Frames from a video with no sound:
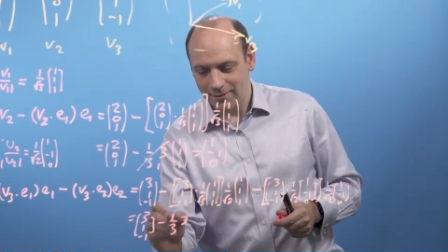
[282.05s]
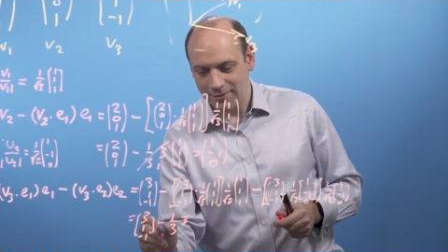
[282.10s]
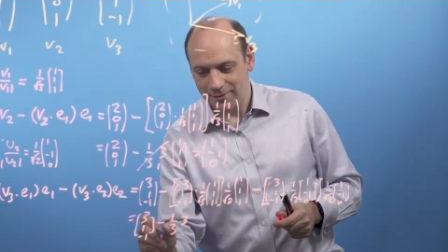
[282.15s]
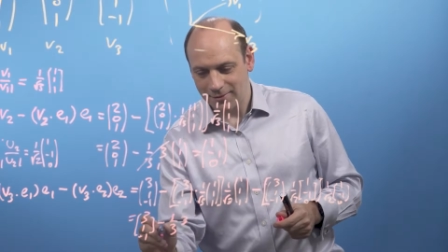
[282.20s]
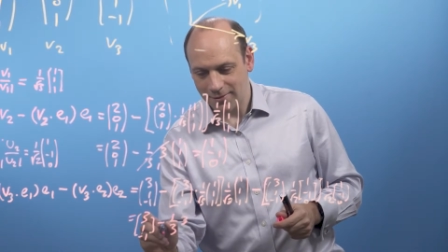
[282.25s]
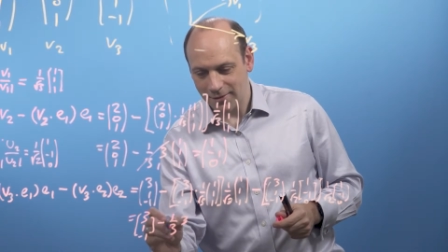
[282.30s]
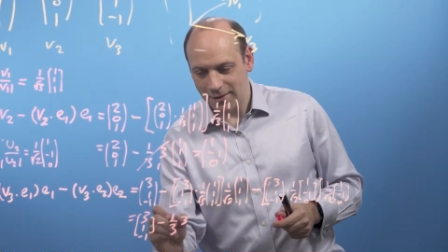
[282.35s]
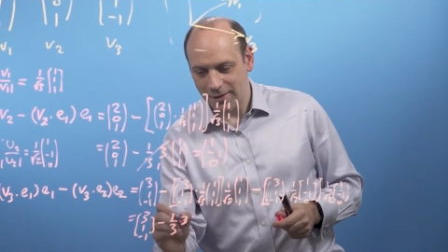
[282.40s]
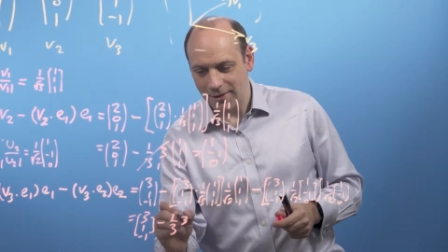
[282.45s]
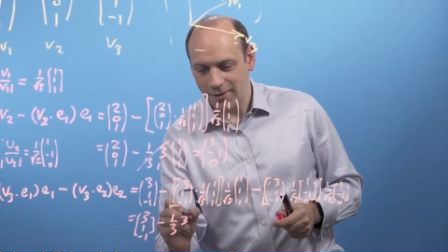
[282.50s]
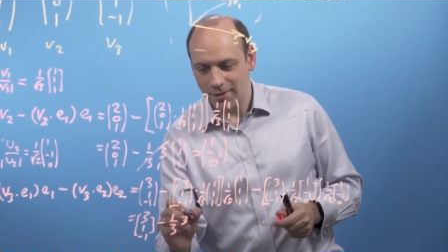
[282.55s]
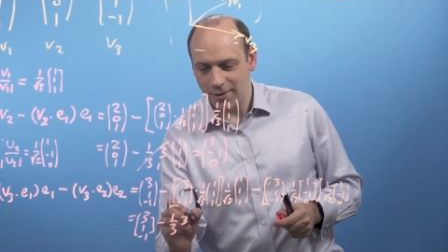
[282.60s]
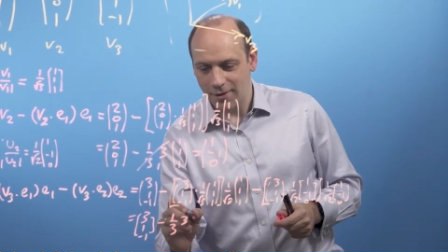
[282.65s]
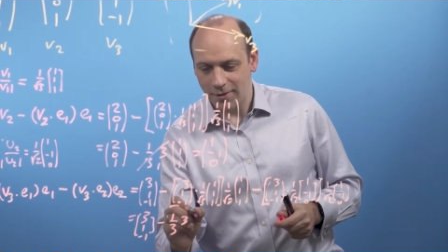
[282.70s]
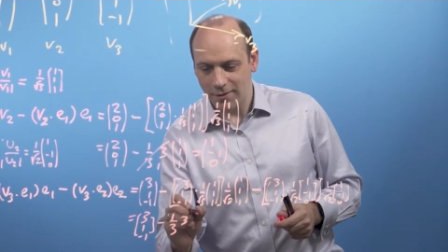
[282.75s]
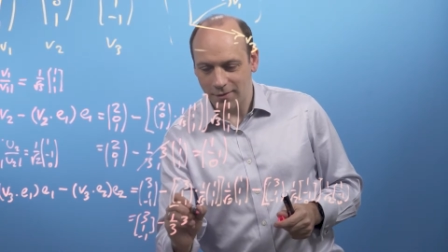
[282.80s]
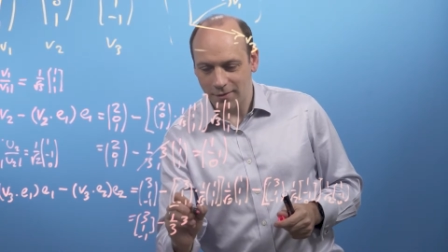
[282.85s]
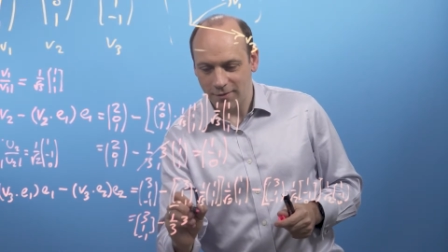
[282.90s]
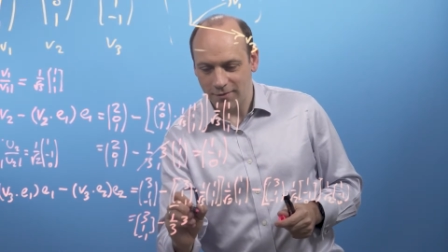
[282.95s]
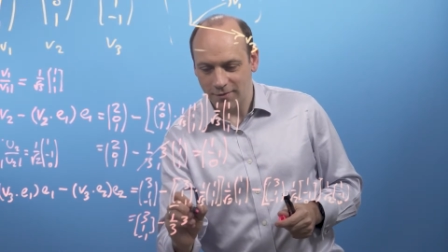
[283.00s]
so that
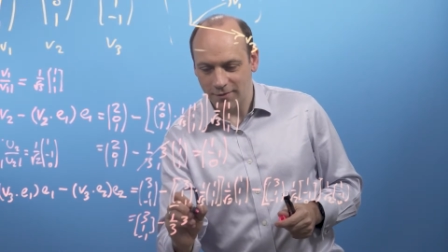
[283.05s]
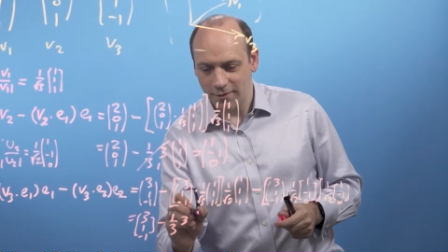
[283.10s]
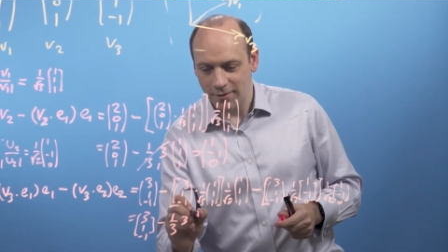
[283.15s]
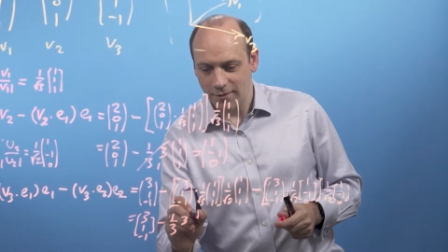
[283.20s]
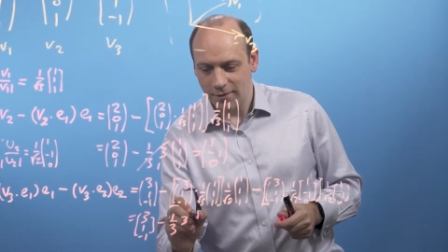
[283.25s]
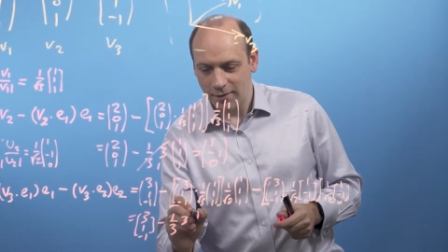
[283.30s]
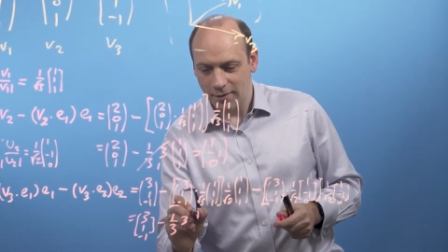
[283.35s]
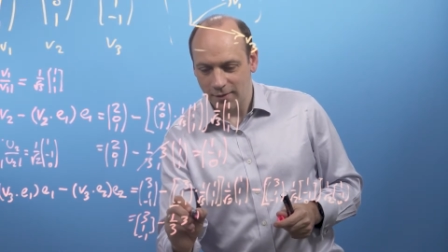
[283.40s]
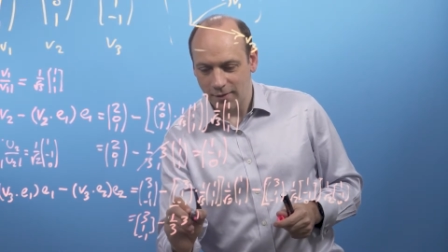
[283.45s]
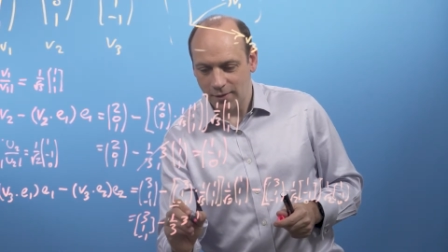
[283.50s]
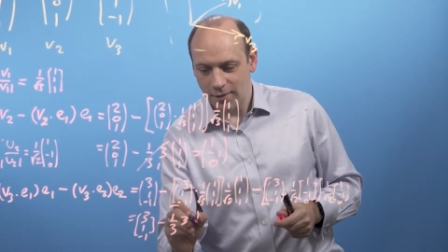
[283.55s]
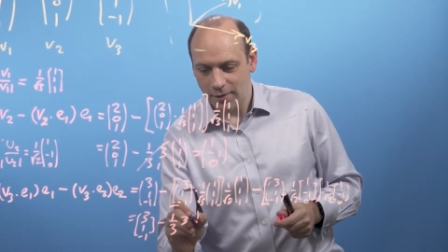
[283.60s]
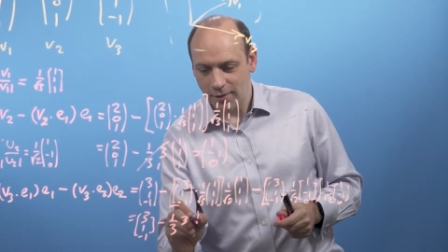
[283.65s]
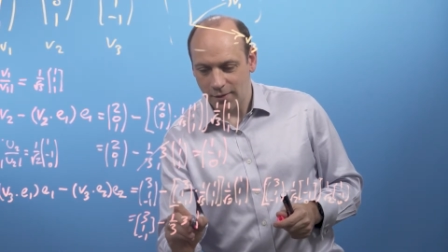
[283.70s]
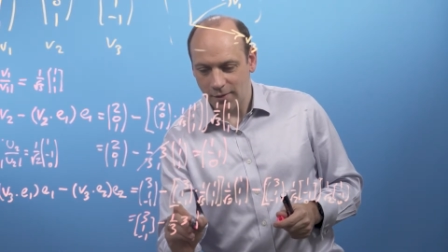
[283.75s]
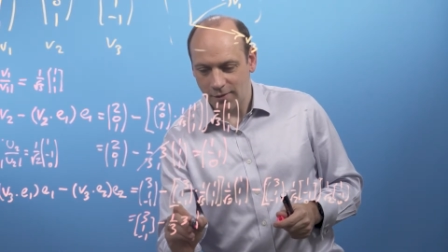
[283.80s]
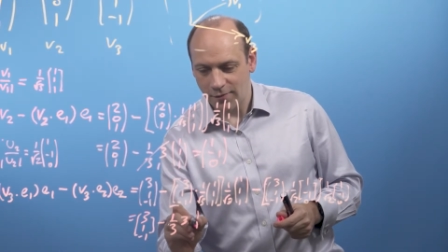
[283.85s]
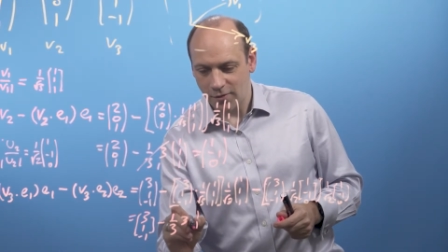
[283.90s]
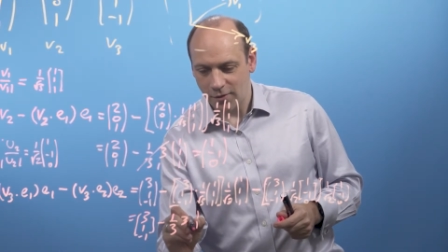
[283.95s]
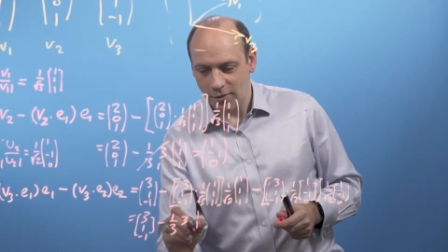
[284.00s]
goes,
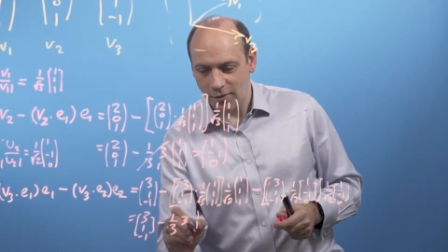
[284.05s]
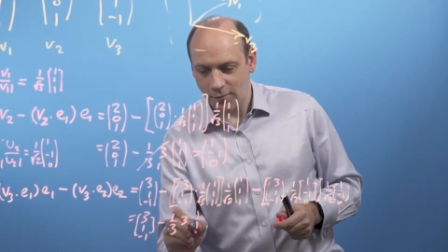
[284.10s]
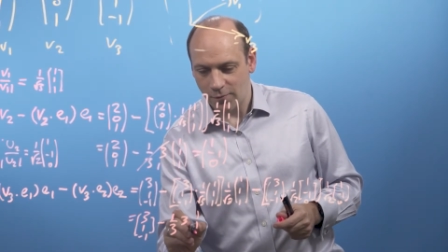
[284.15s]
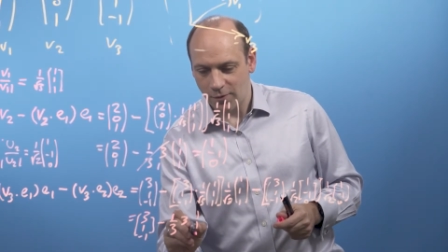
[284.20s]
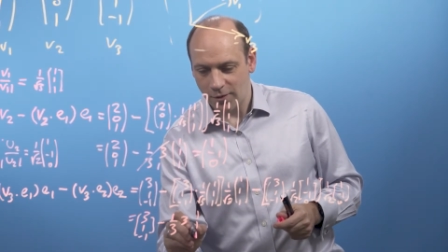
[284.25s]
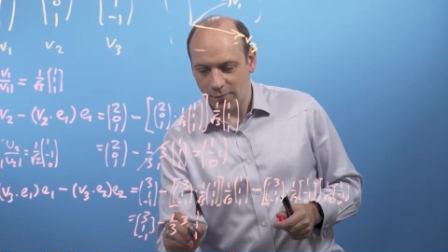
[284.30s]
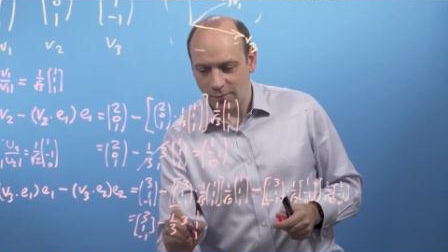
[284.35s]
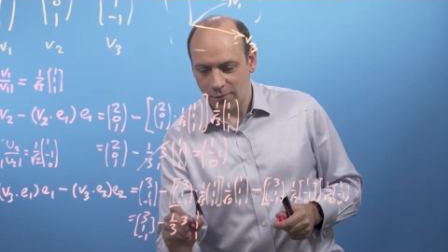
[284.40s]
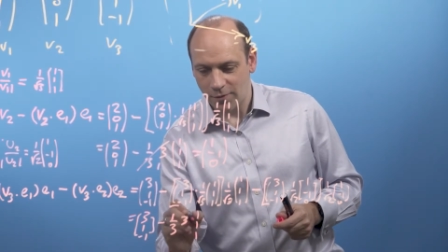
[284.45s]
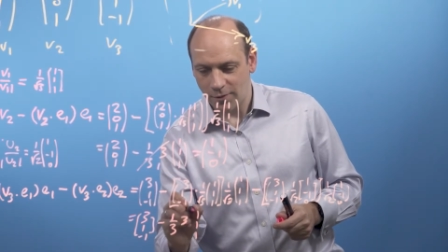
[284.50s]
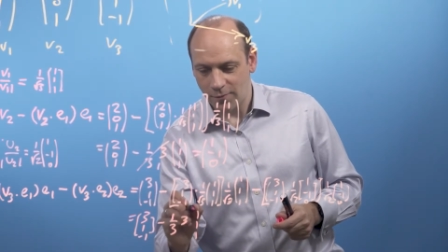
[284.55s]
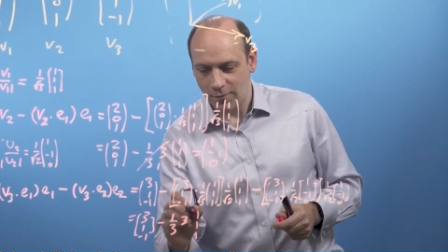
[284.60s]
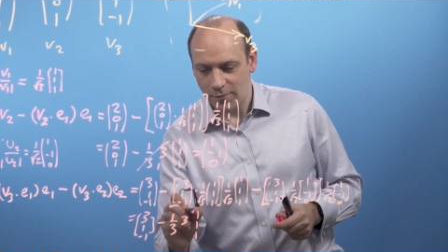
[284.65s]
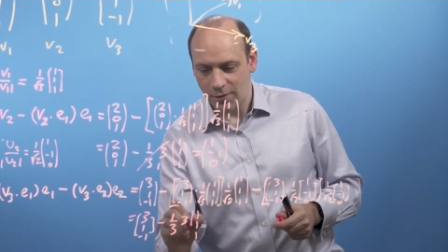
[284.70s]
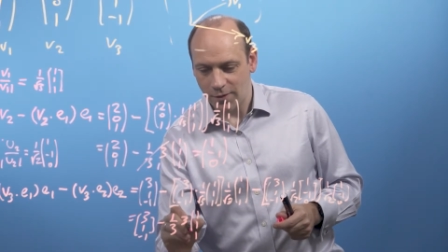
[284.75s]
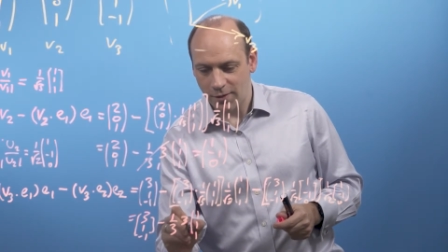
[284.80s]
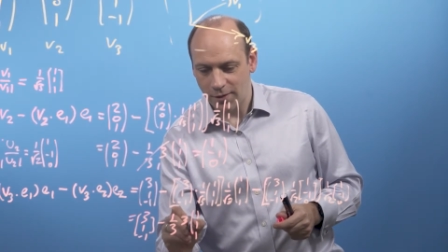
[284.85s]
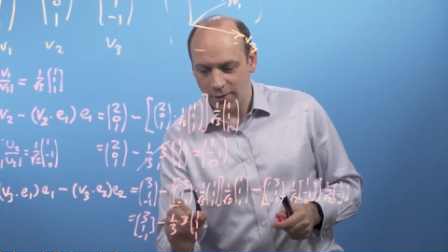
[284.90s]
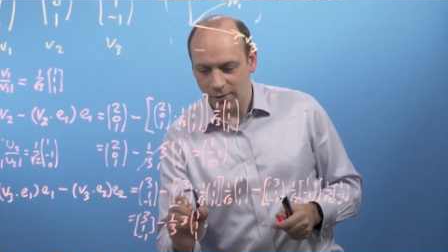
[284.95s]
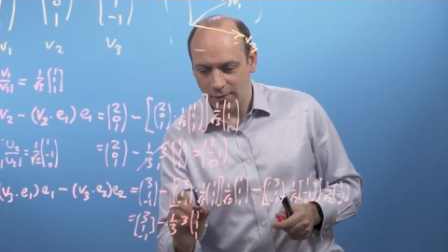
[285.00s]
and I've got 1, 1,
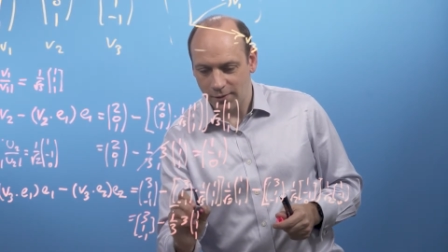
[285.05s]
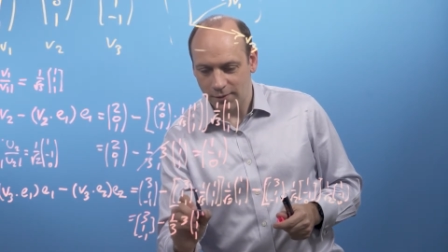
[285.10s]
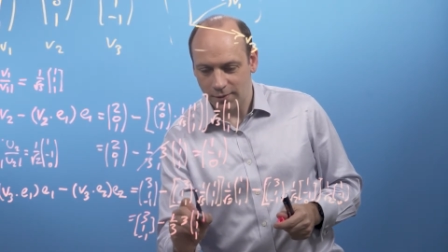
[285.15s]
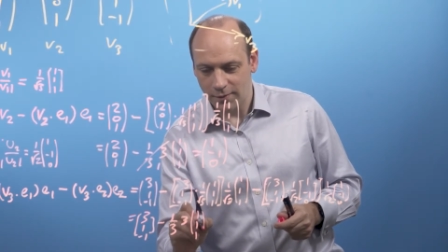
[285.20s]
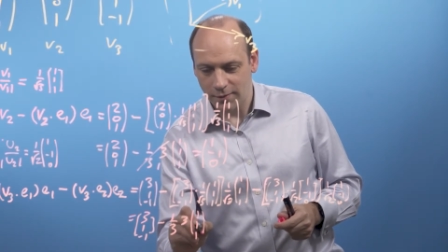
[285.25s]
1